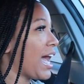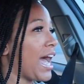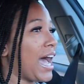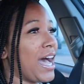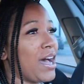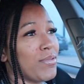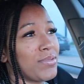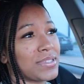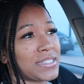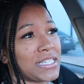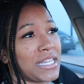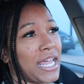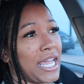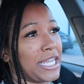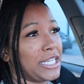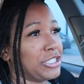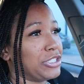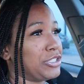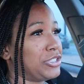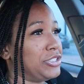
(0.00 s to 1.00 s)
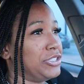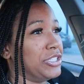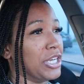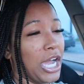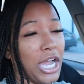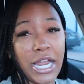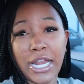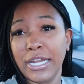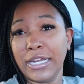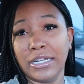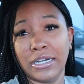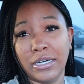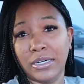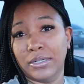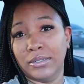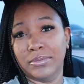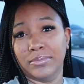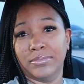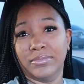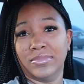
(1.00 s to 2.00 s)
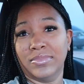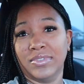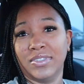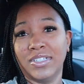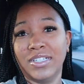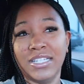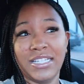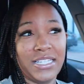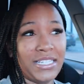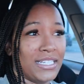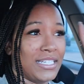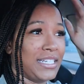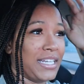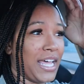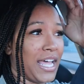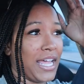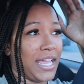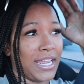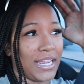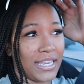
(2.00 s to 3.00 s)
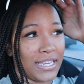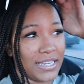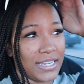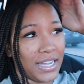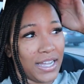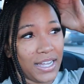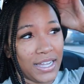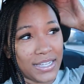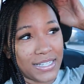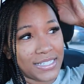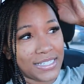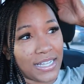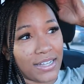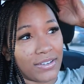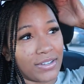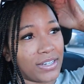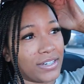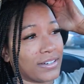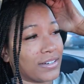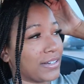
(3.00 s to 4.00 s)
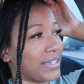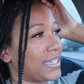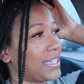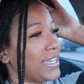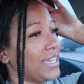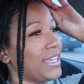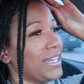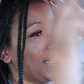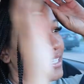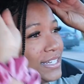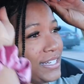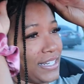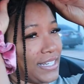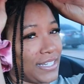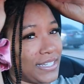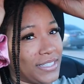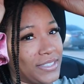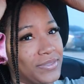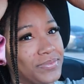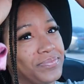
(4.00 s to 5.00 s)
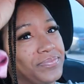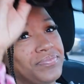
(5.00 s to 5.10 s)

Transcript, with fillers: I was like, damn. Like, y'all is out here killing it.